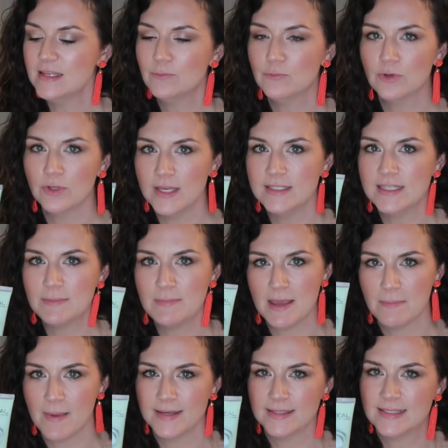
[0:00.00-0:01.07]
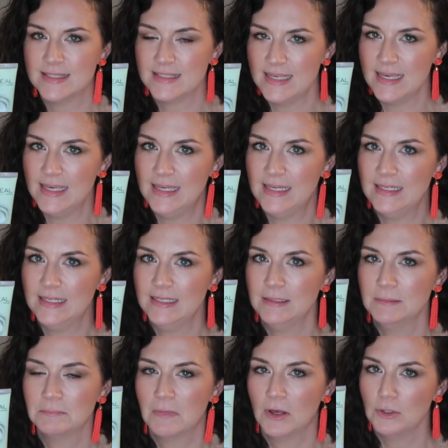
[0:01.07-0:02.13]
it really did make my skin
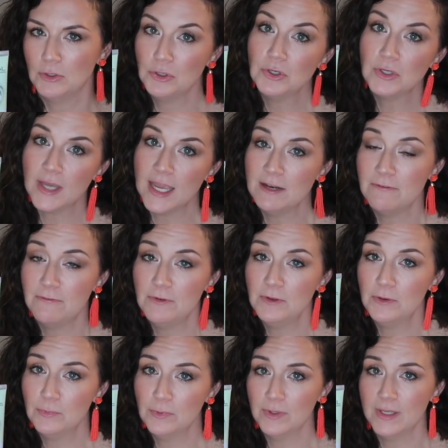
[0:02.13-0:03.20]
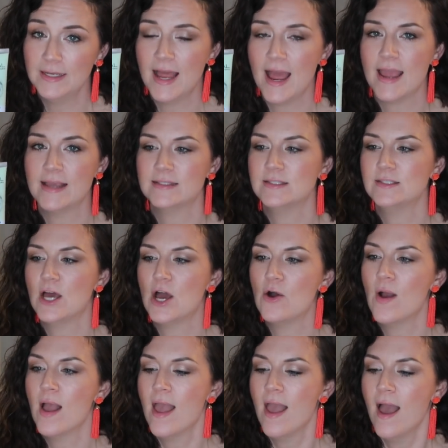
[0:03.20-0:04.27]
look and feel really nice.
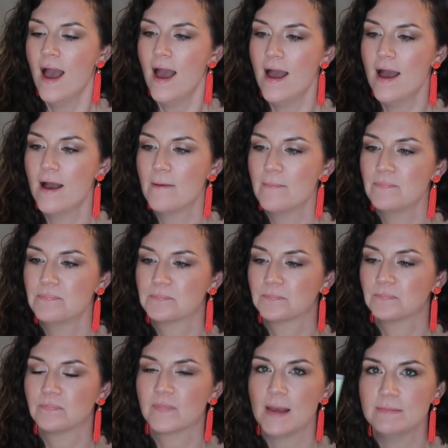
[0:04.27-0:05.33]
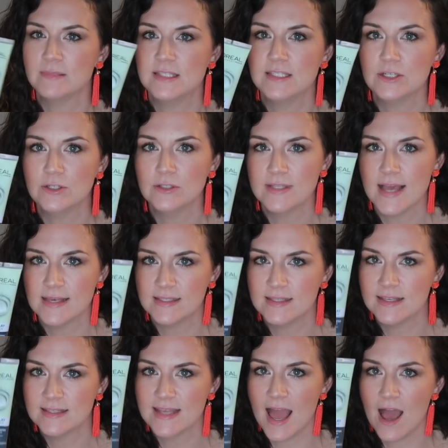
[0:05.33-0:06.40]
So I'm still
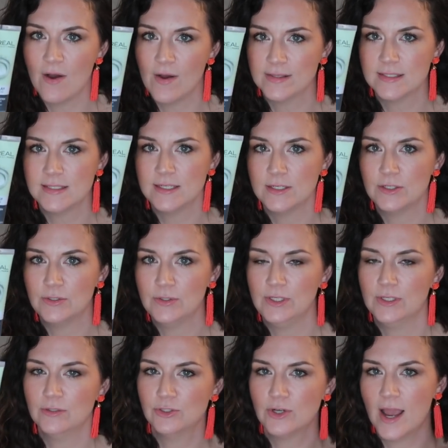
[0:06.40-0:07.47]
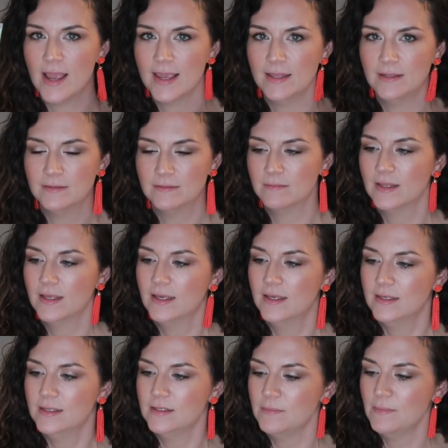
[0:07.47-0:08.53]
testing this out and still, you know, trying it and
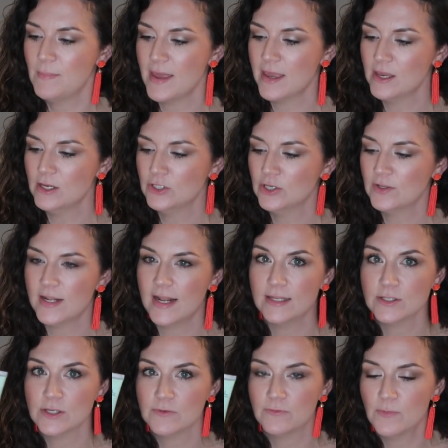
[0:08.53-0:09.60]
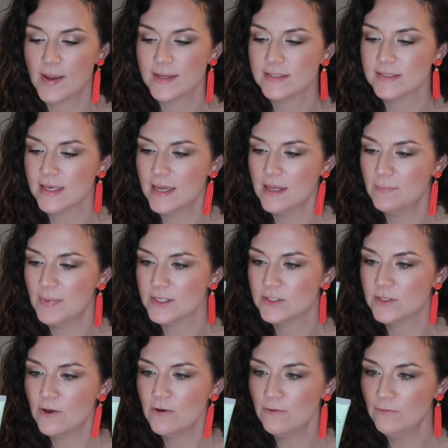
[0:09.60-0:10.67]
making sure that it's good for my skin, but
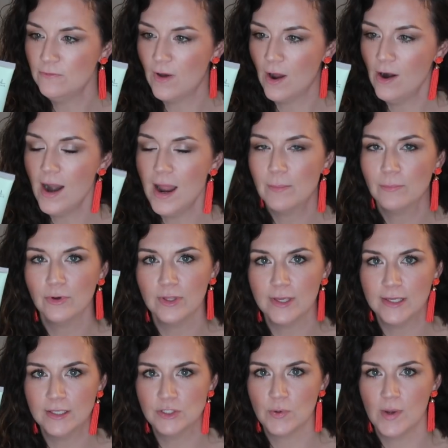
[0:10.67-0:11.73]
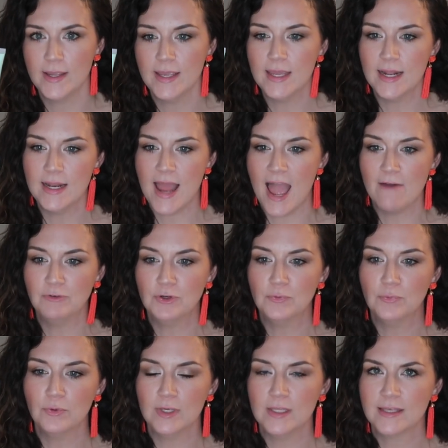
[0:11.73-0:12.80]
so far I'm really enjoying it, and after
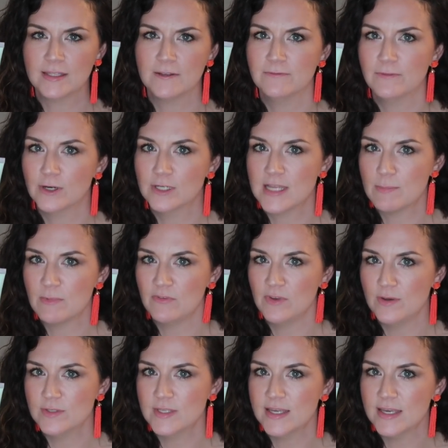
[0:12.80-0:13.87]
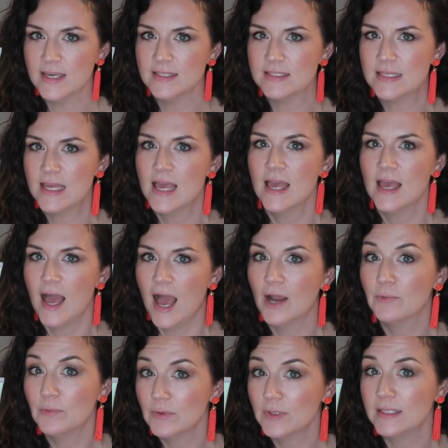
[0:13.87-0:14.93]
really like the first time of using it,
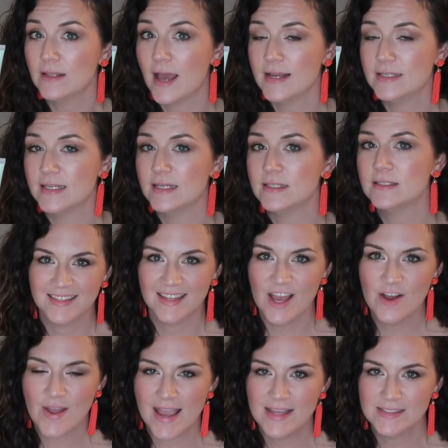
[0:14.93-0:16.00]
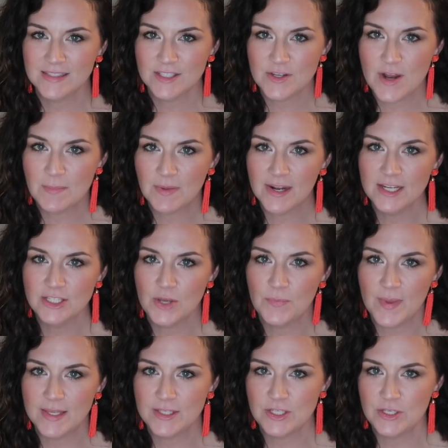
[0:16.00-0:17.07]
I really liked it. Okay, so now I'm gonna
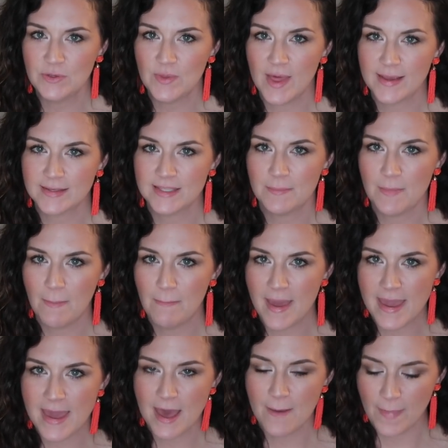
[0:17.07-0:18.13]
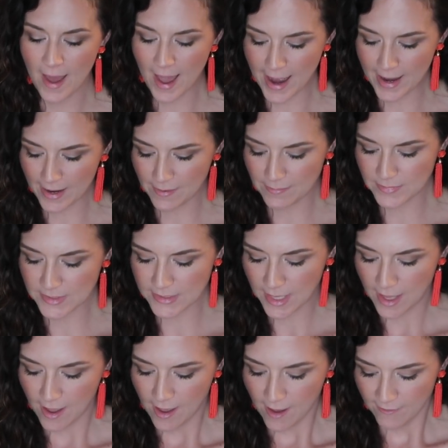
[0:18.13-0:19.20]
jump into like some makeup items.
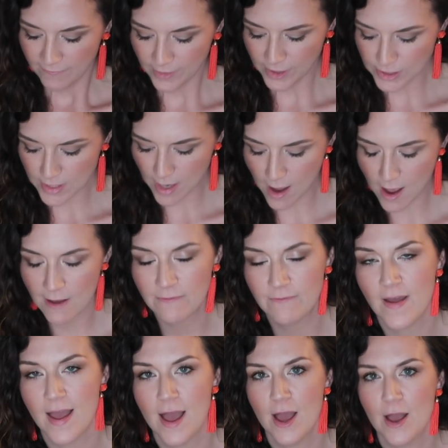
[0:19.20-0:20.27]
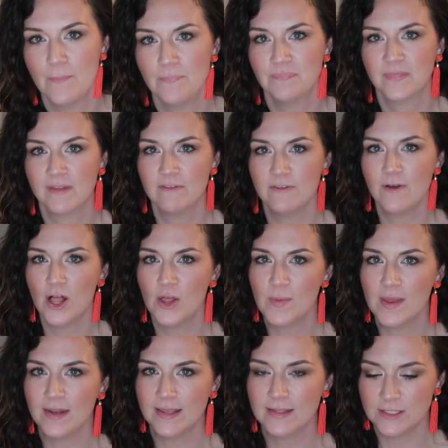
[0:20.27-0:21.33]
First off, if you follow
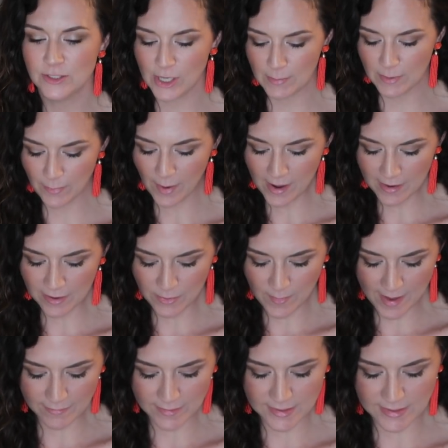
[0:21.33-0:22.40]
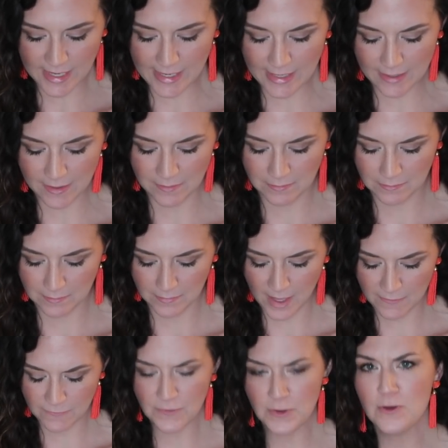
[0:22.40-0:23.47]
me on Instagram, you may have seen
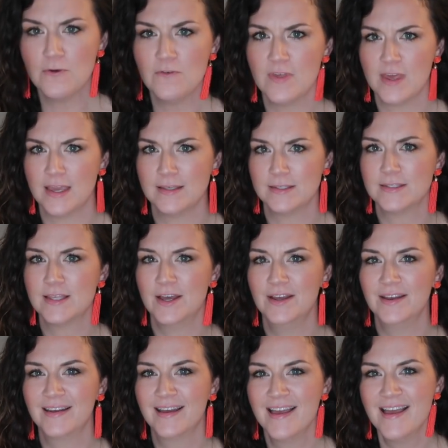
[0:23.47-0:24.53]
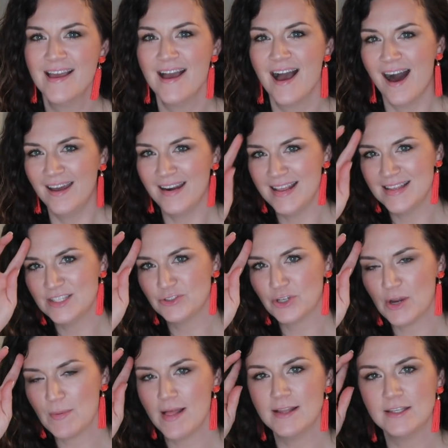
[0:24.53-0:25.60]
a few of these on
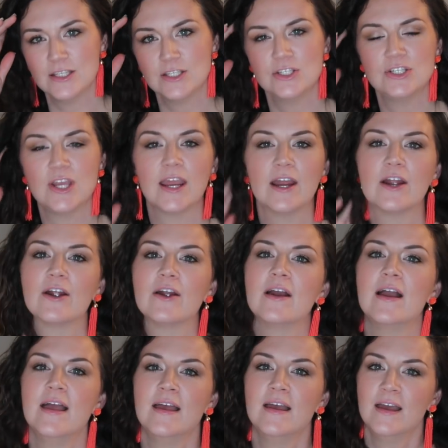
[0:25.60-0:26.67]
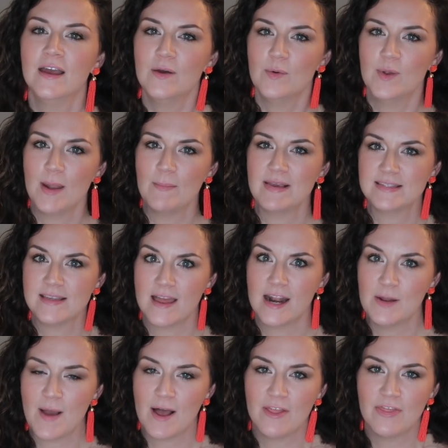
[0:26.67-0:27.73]
Instagram. I like to share when I'm
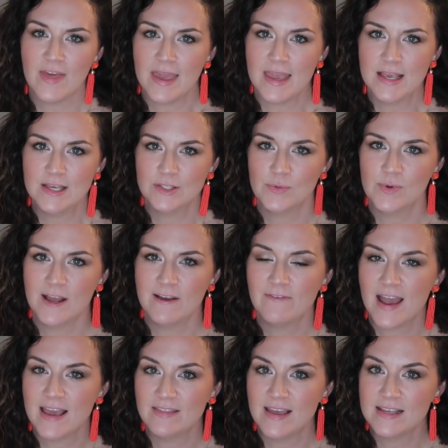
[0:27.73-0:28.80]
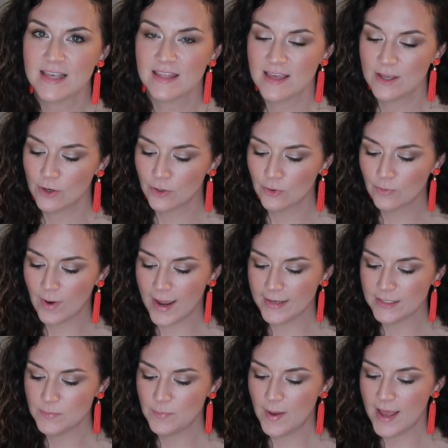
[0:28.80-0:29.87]
excited about things or when I find things I think are
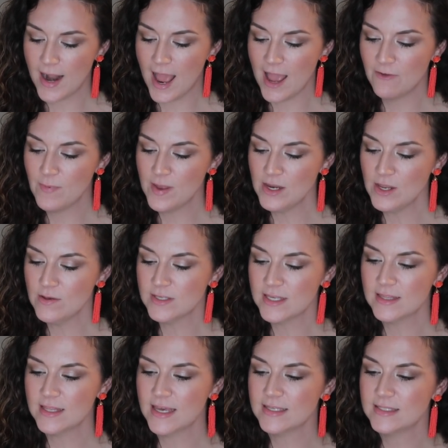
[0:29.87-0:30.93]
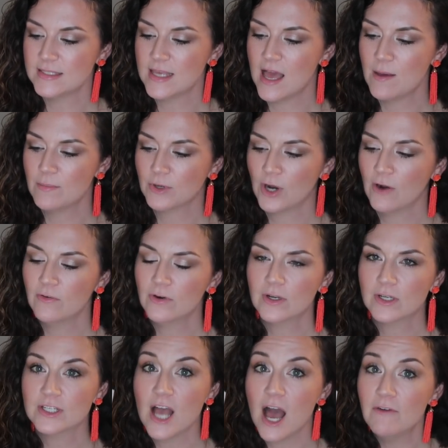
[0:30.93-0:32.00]
great. But I've been using this
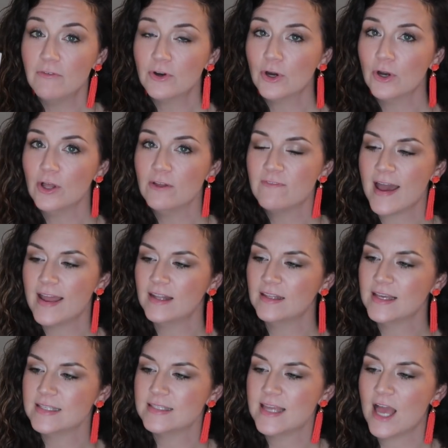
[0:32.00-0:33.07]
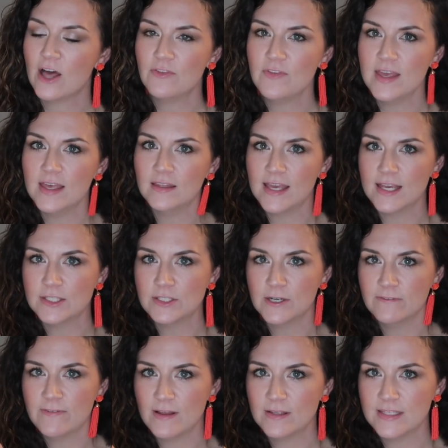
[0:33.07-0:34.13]
CoverGirl Vitalist Healthy
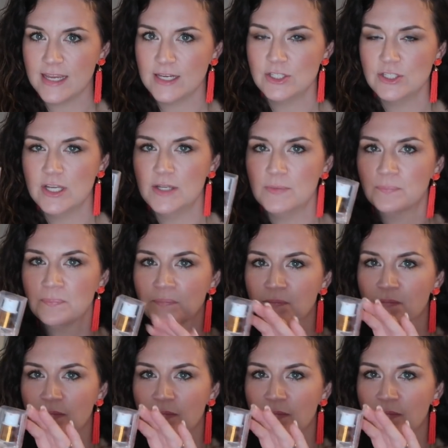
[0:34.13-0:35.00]
Elixir Foundation.